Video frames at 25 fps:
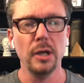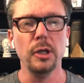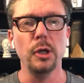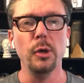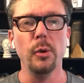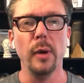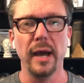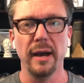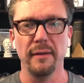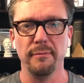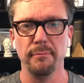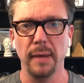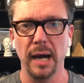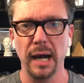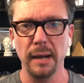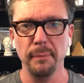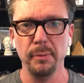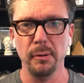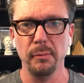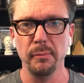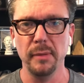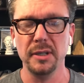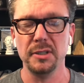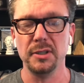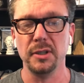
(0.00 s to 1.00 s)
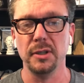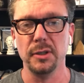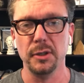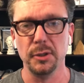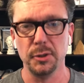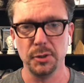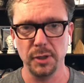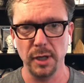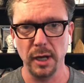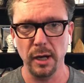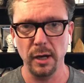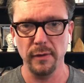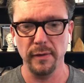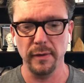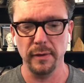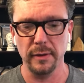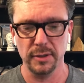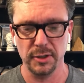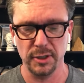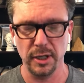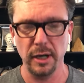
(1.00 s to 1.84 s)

you have my permission to share that,